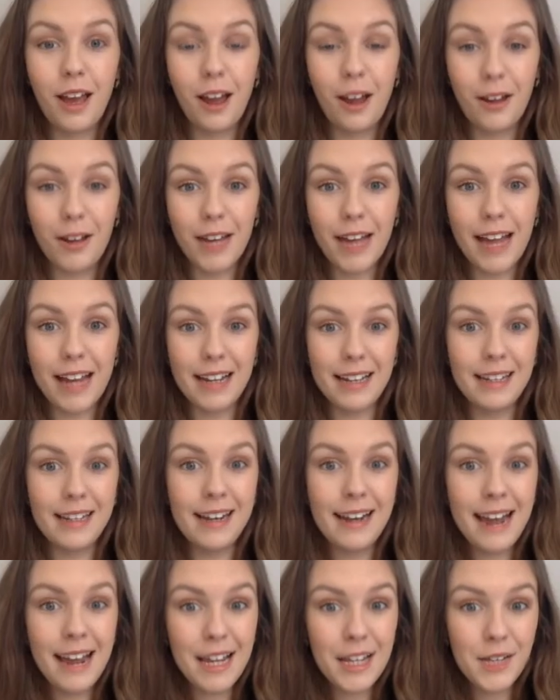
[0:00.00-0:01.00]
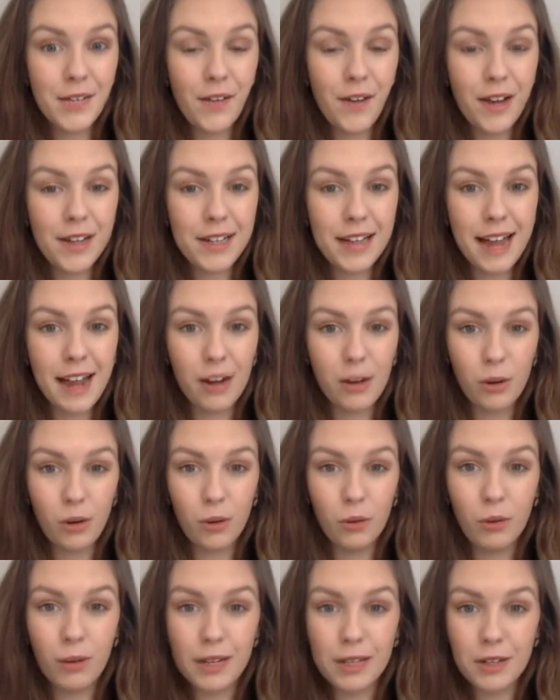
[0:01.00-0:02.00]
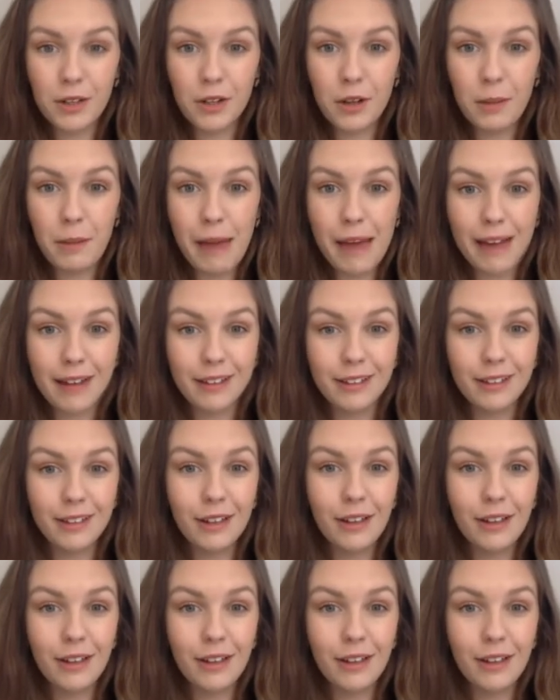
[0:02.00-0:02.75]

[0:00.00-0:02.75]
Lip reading: Okay, let's find out what is on the back